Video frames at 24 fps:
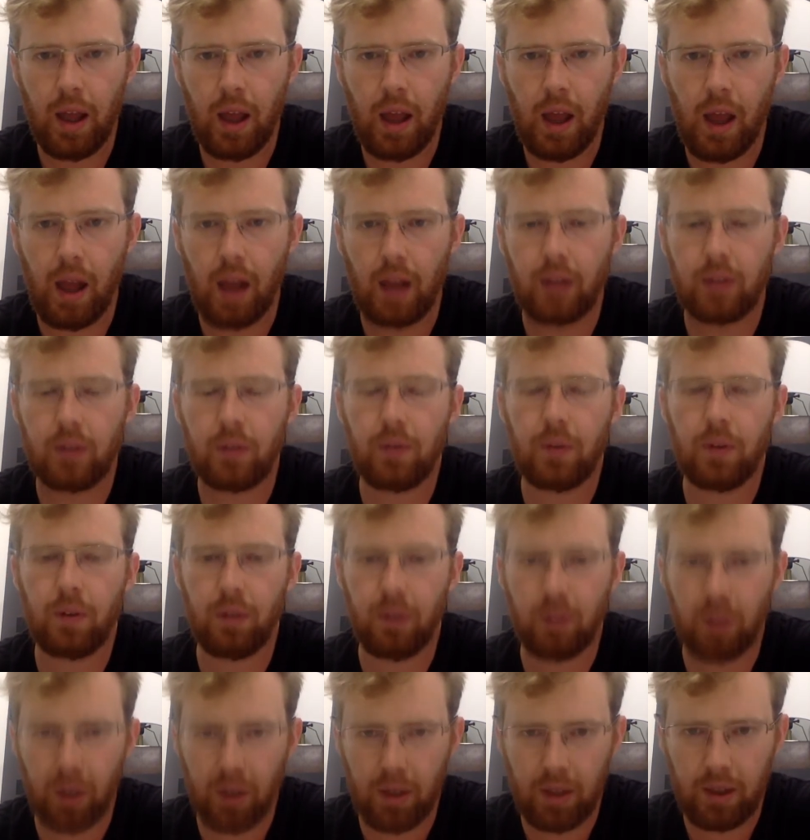ask for
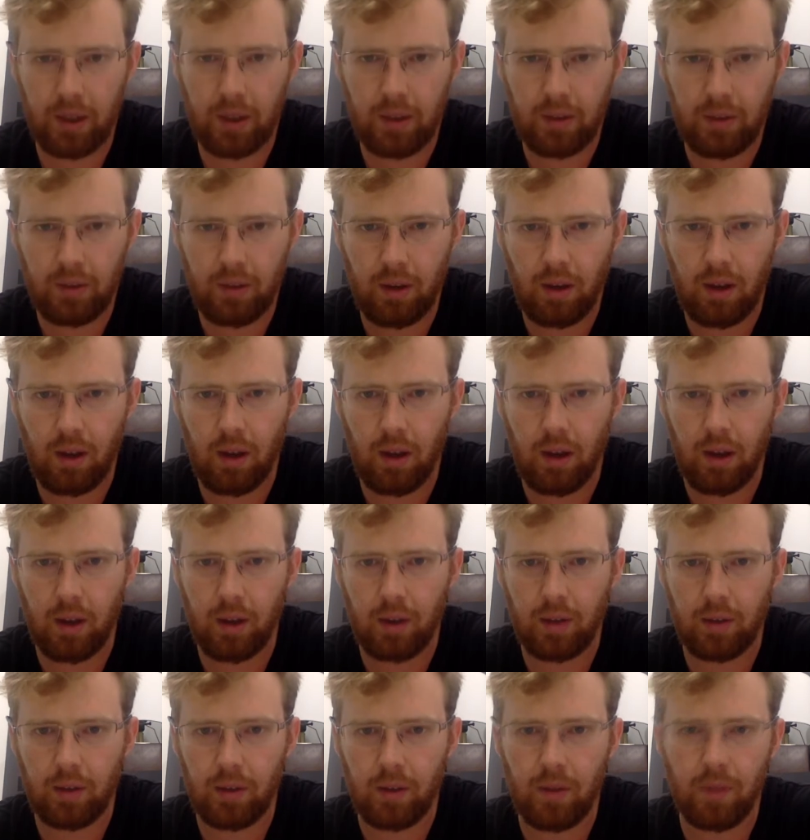studies
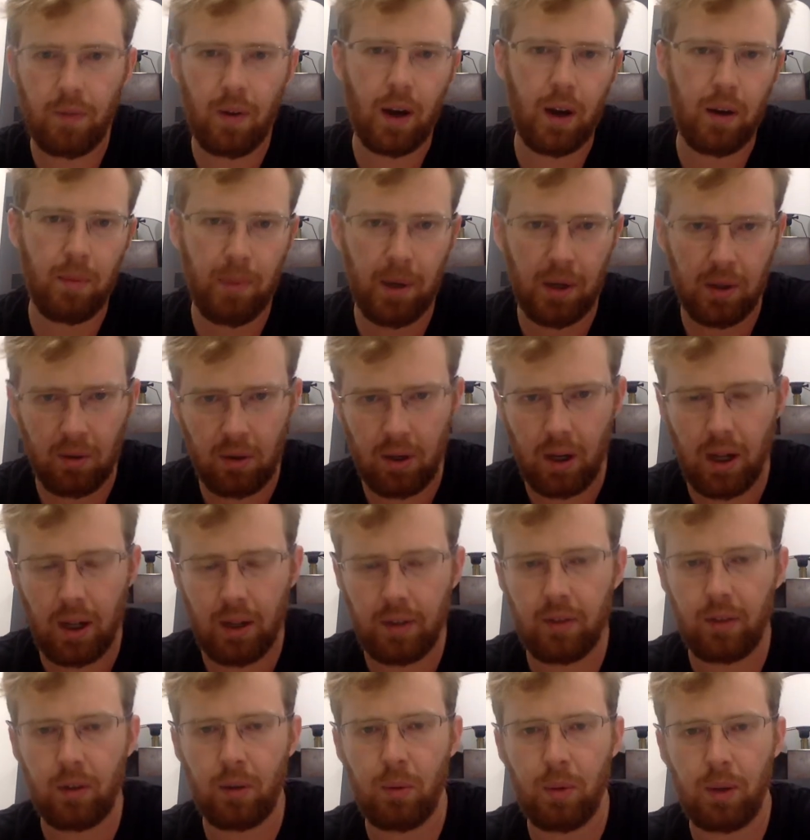on environmental
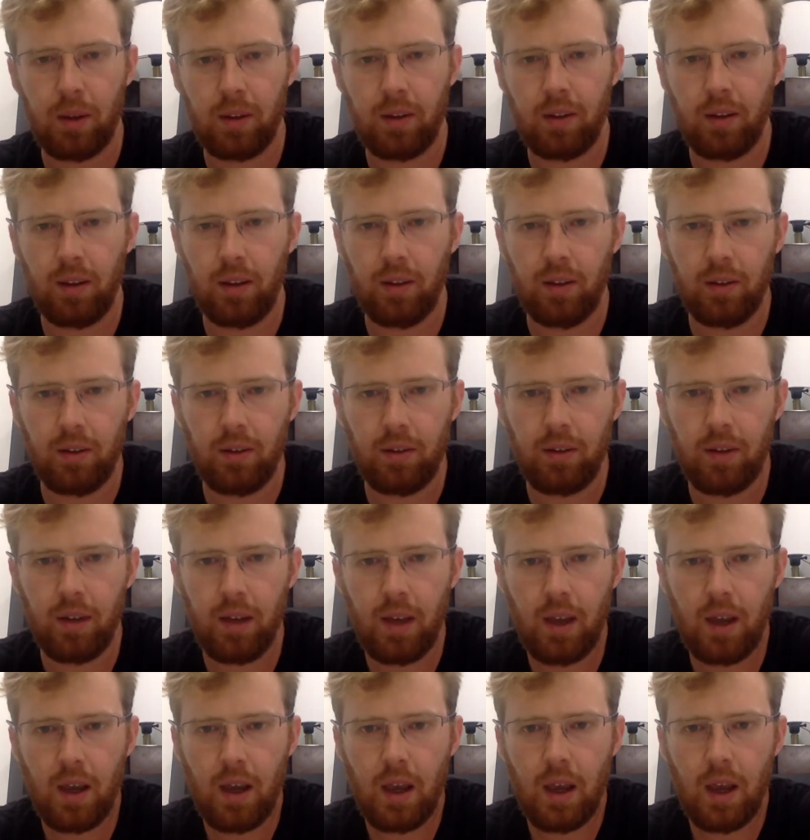consequences
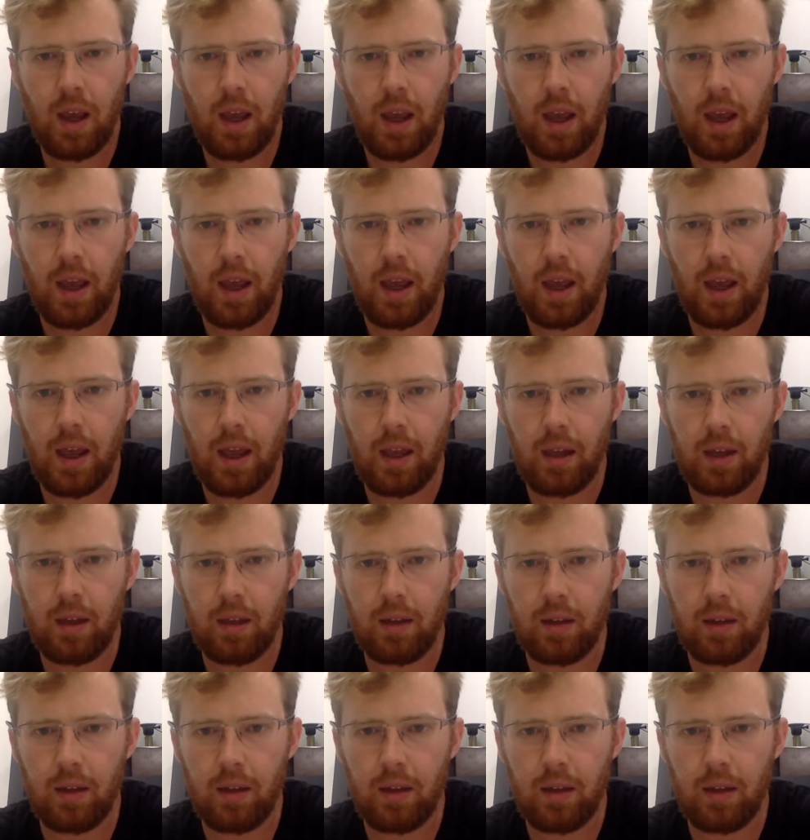and